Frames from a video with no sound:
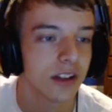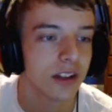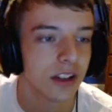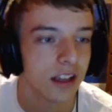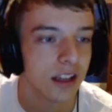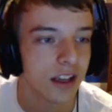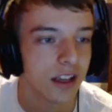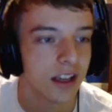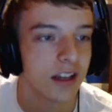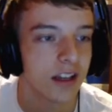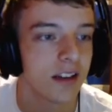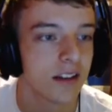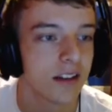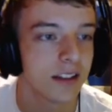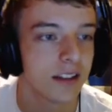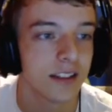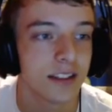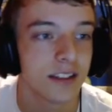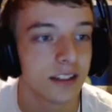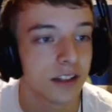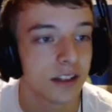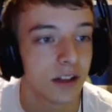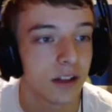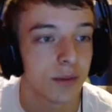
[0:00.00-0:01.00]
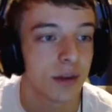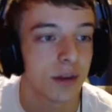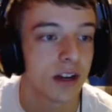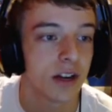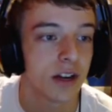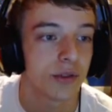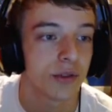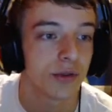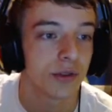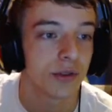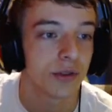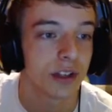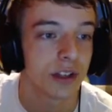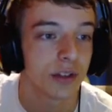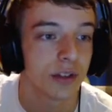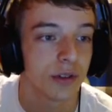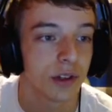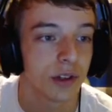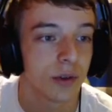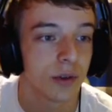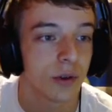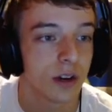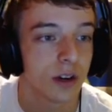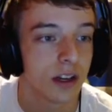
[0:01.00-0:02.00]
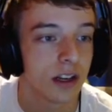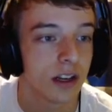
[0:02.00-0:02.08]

And this is another mon I really wanted.